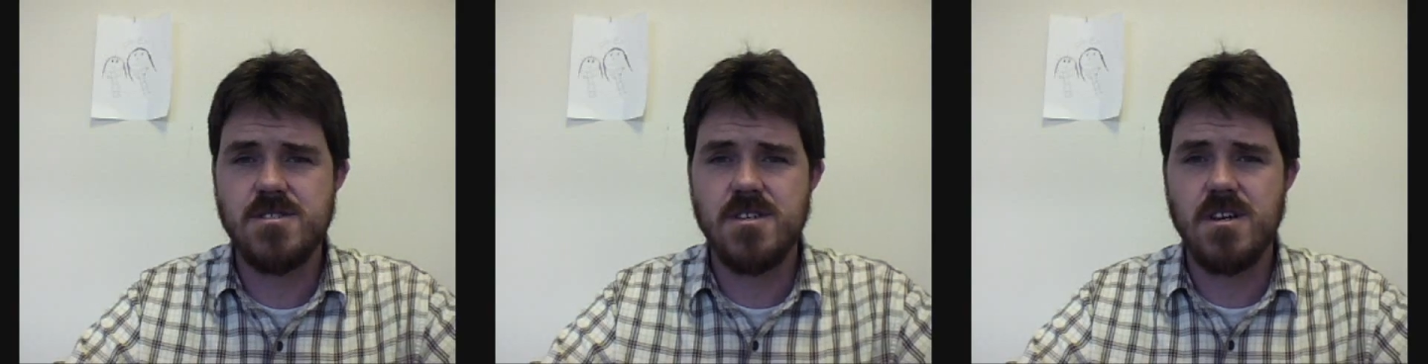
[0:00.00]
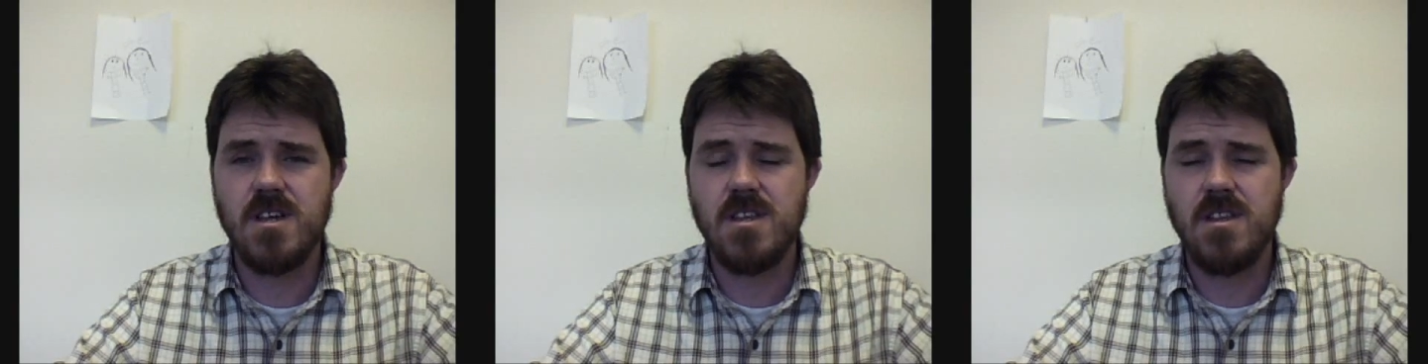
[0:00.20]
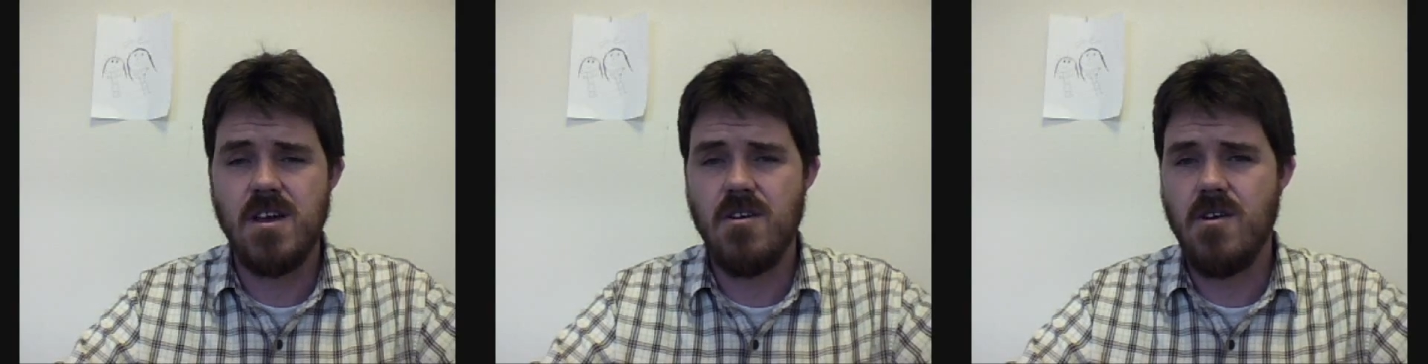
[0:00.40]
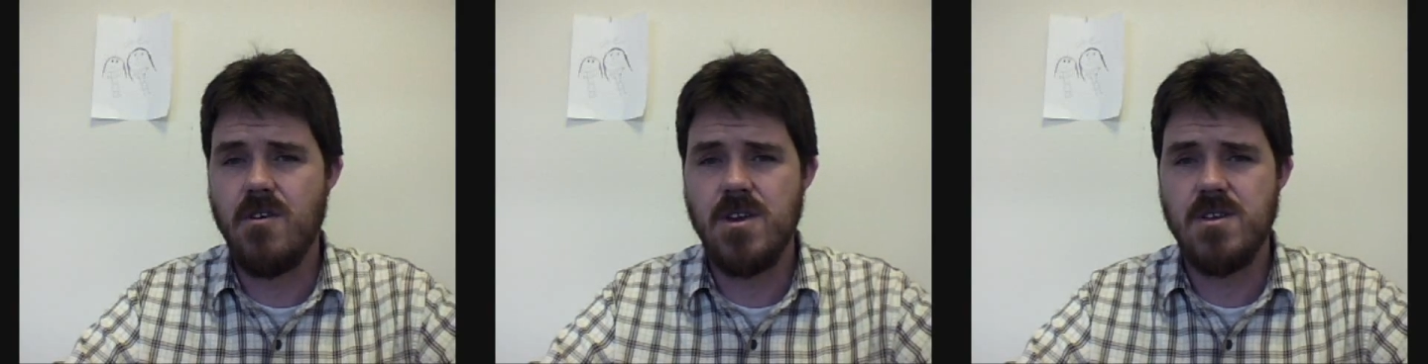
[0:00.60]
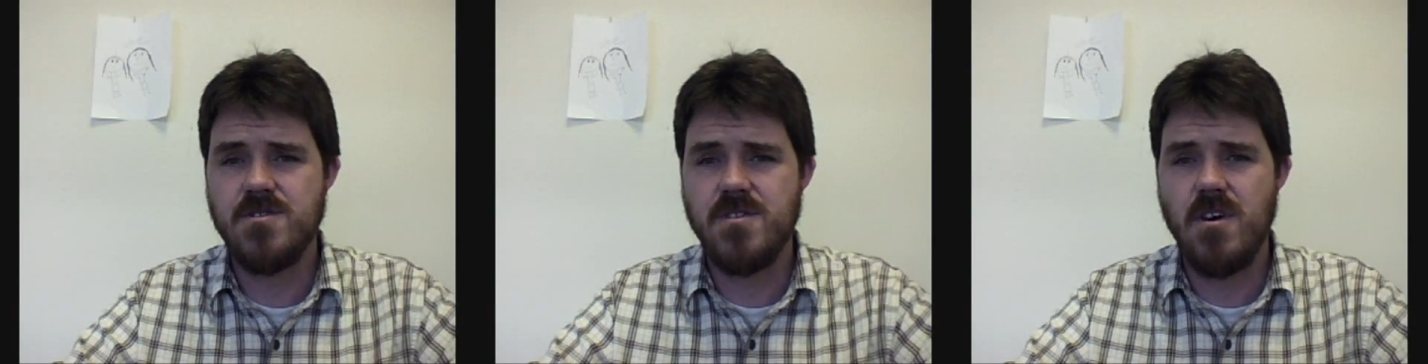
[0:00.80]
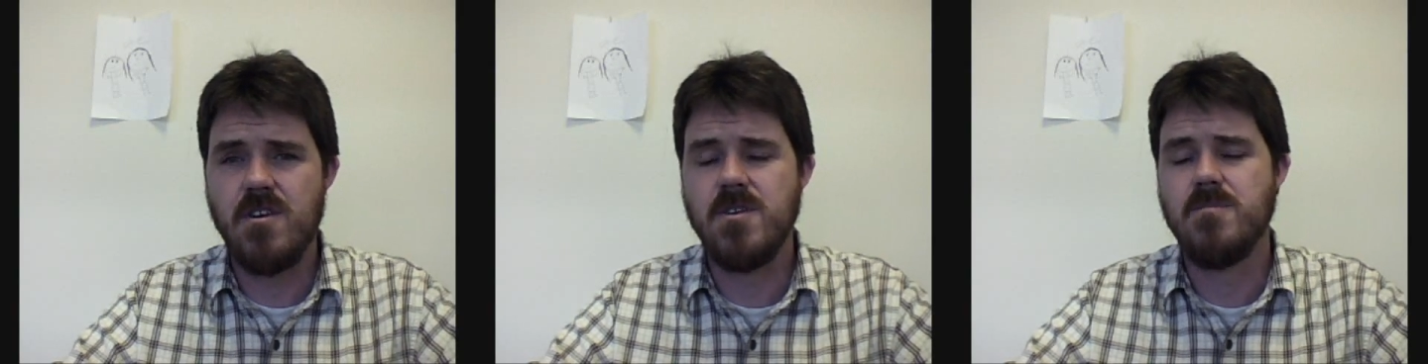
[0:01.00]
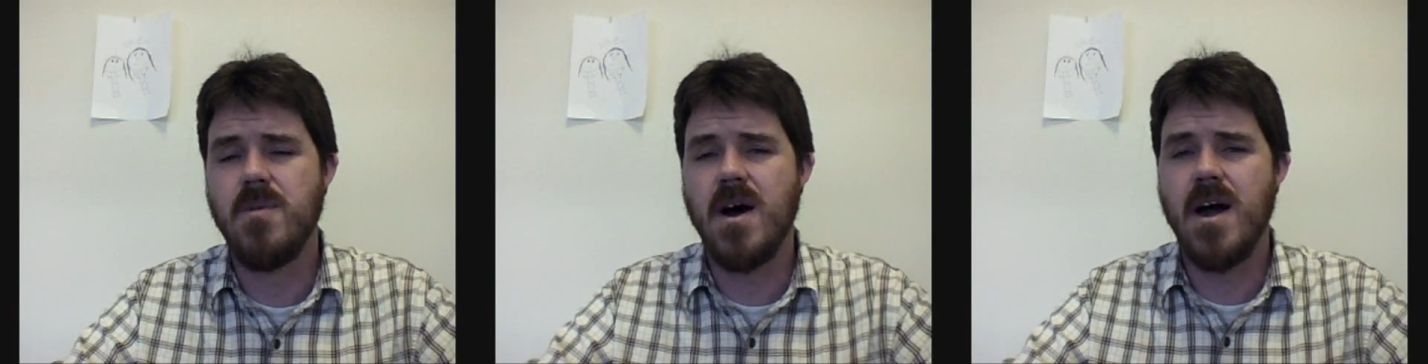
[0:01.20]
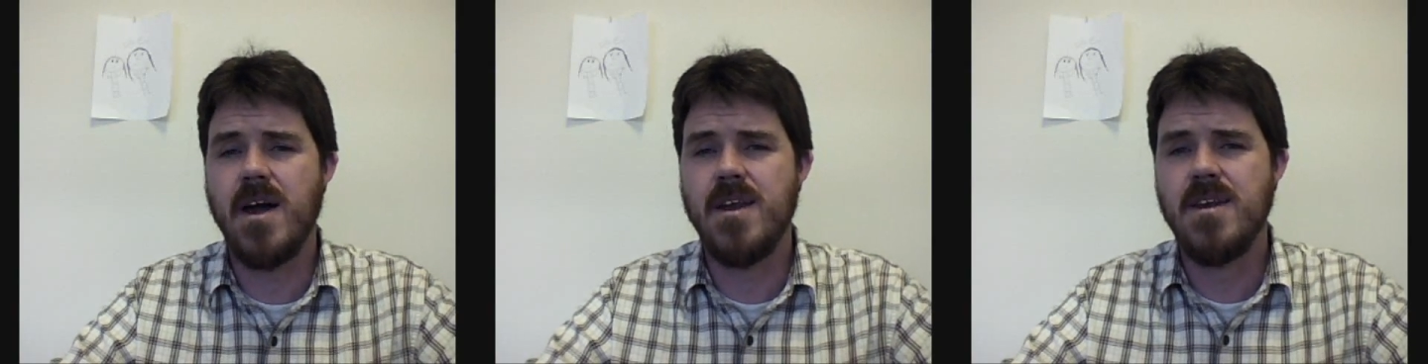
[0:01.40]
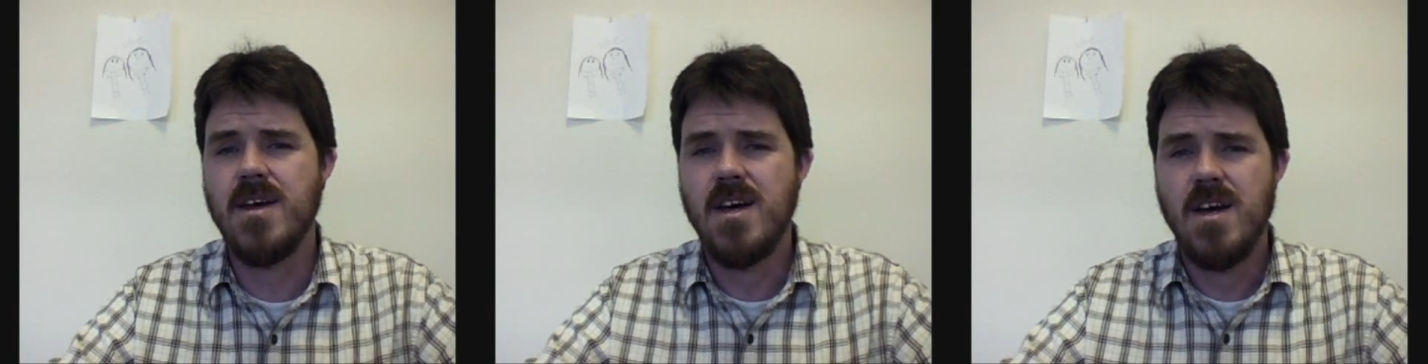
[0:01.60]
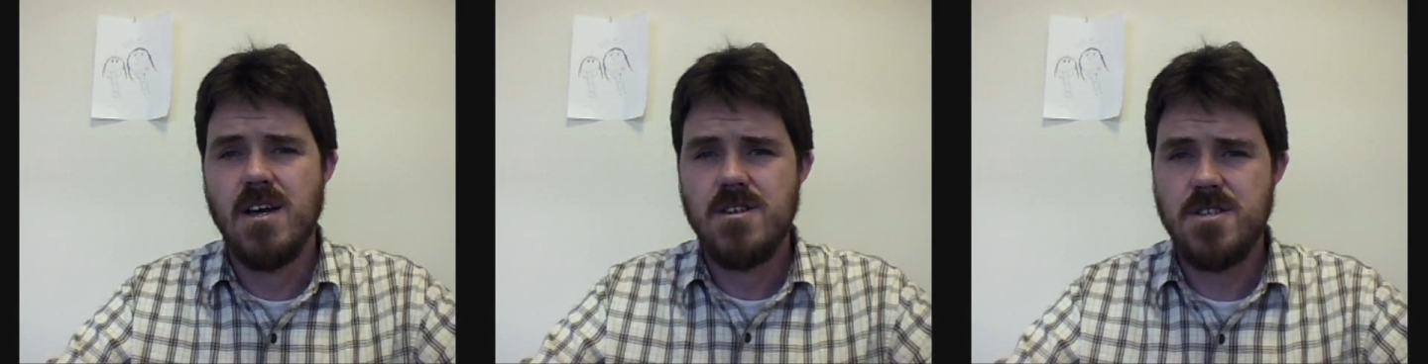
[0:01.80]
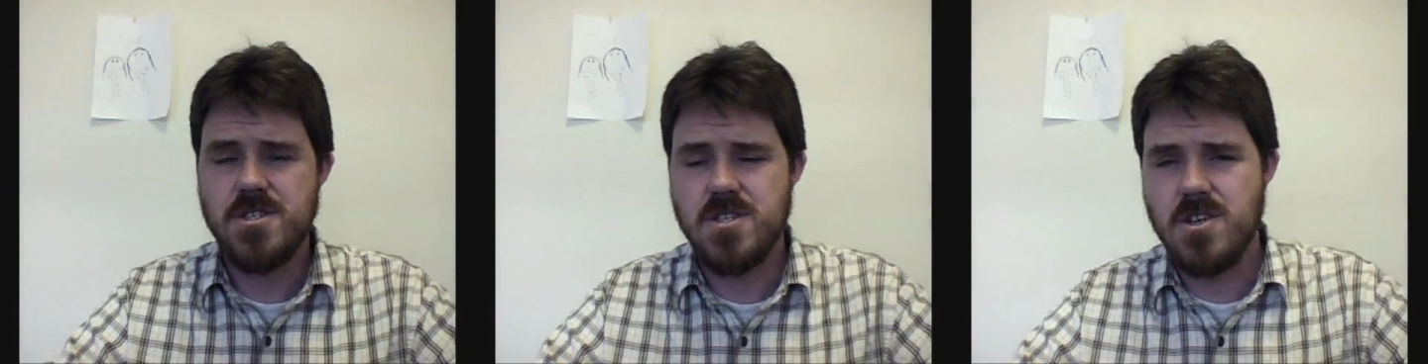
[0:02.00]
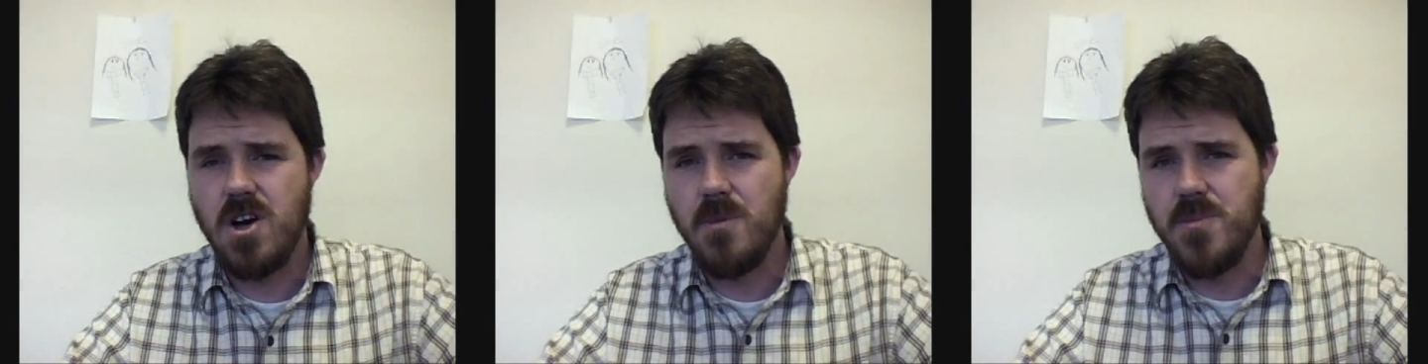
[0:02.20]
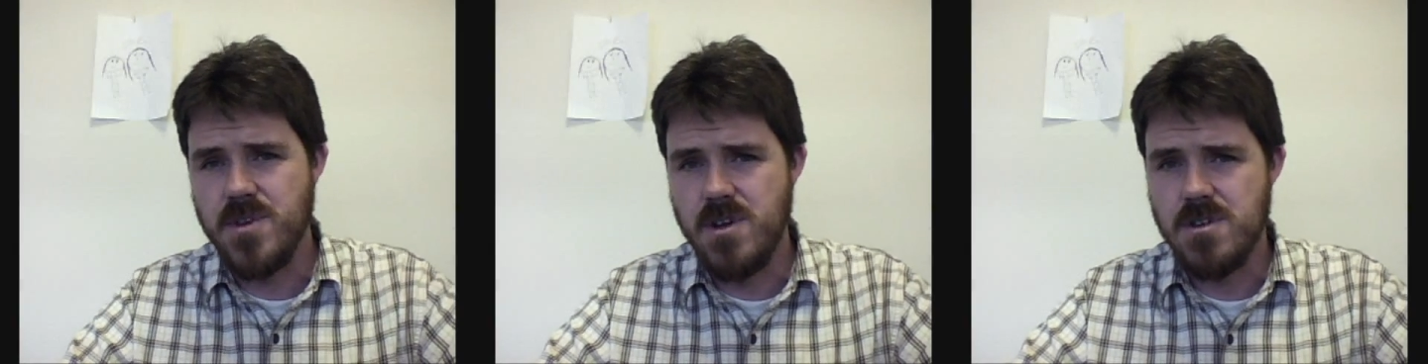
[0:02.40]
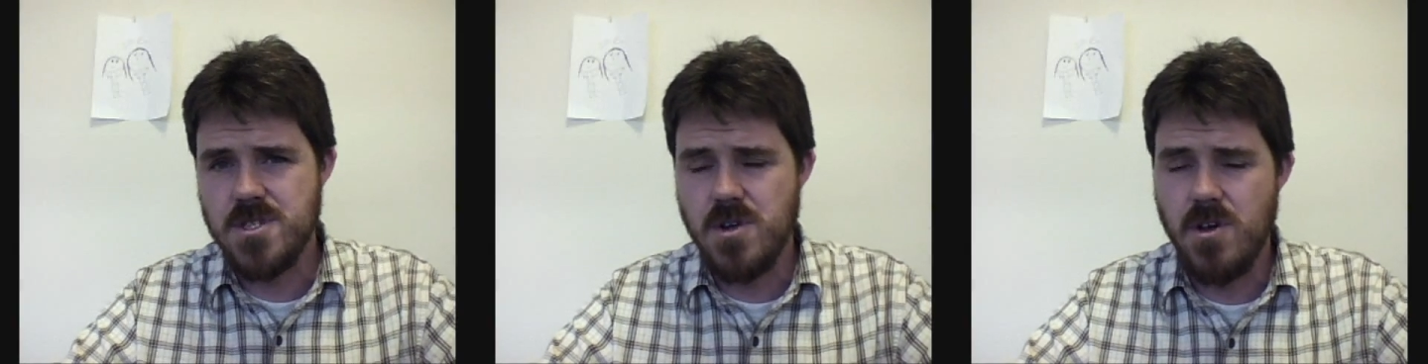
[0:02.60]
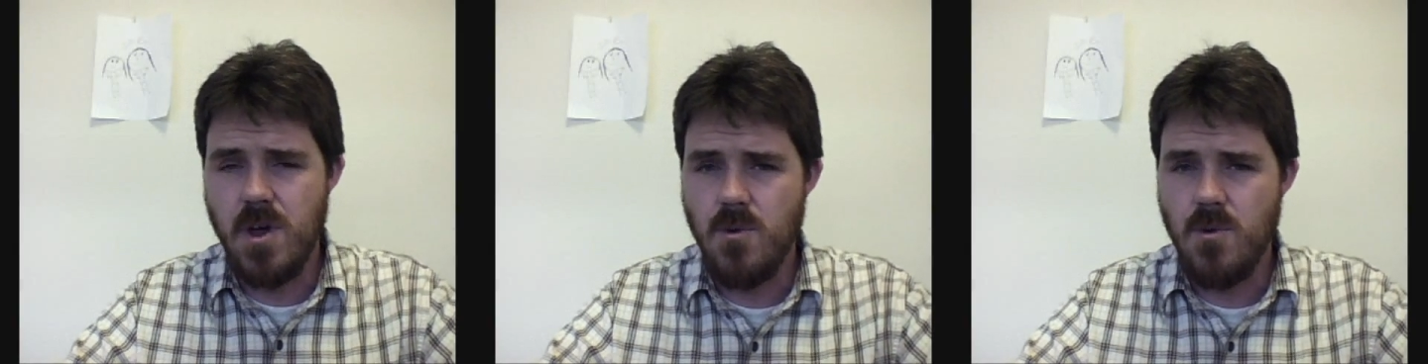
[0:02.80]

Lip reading: They already started buying, just a couple of years ago,